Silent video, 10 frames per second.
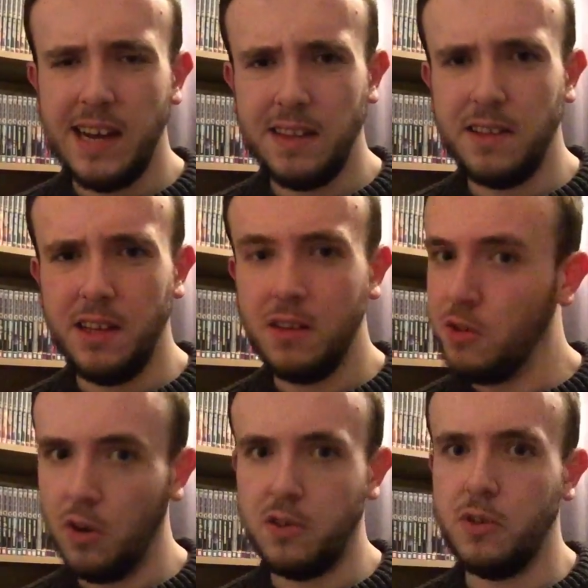like the
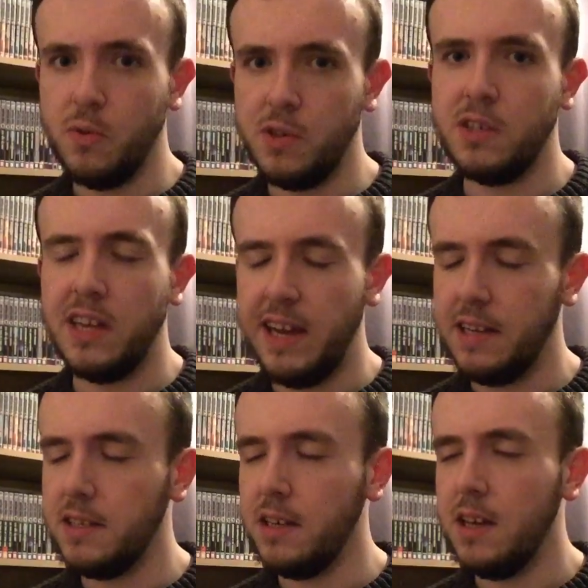Doctor Who
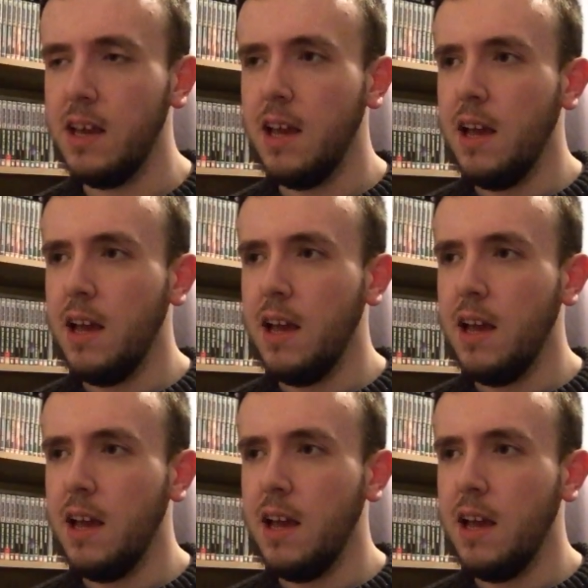Society,